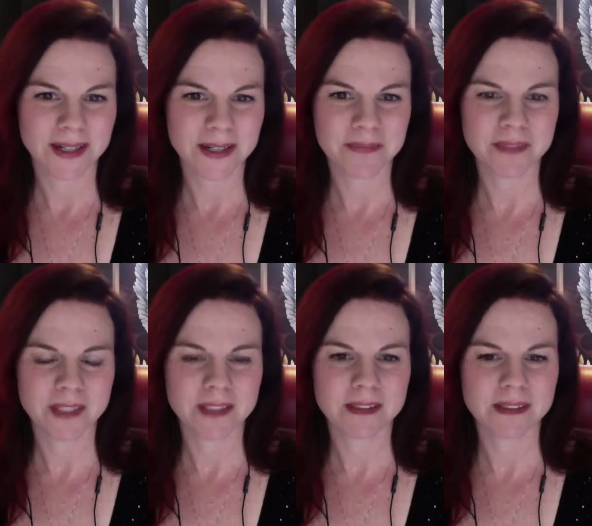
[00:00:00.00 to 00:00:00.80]
okay.
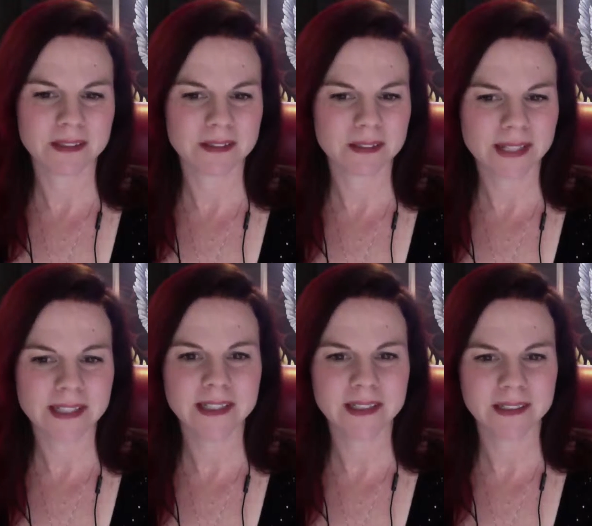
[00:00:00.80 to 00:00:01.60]
And
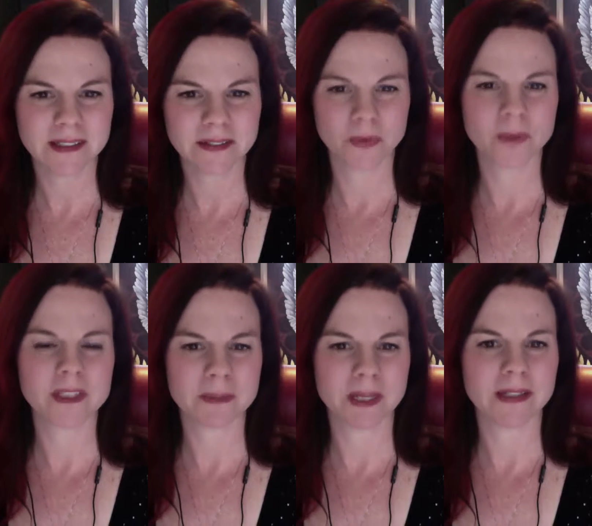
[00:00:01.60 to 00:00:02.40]
lighting a
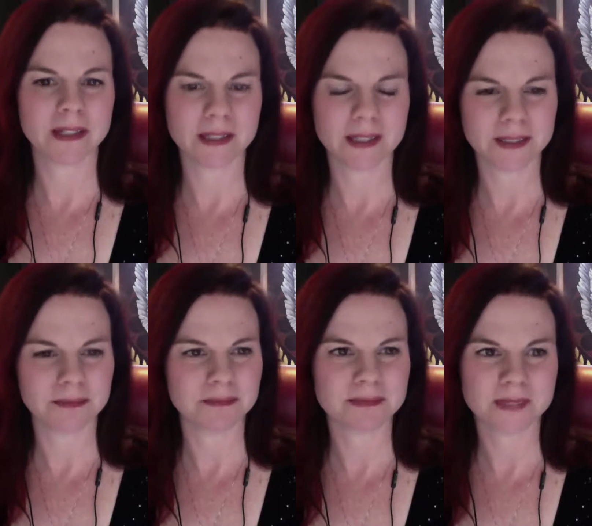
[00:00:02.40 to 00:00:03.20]
woman's body
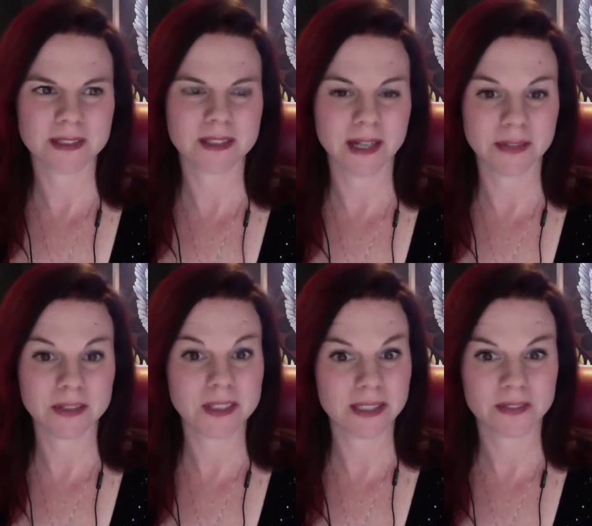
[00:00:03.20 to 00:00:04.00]
is
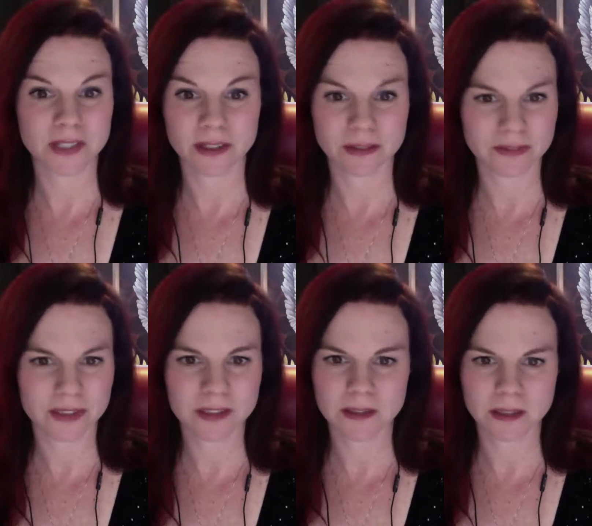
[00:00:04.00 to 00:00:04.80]
obvious. As a
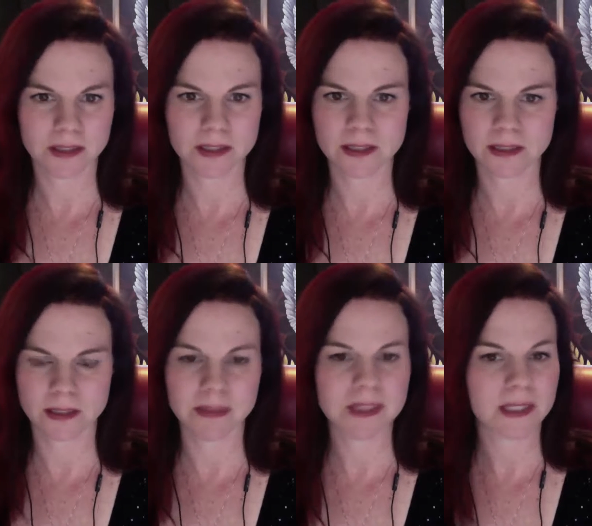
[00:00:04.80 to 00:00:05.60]
photographer, it's
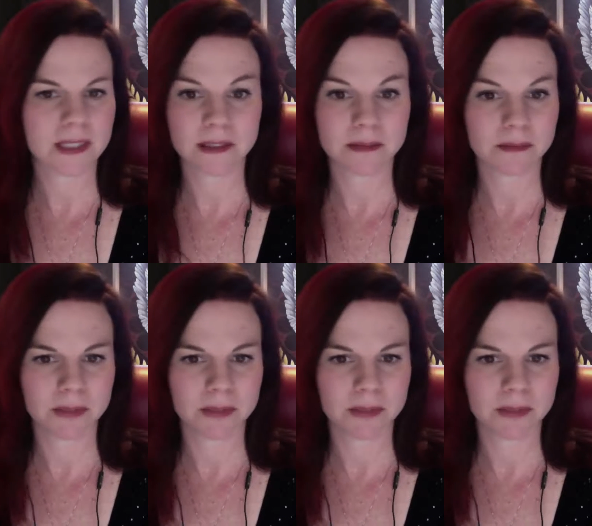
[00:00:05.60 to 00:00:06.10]
amazing.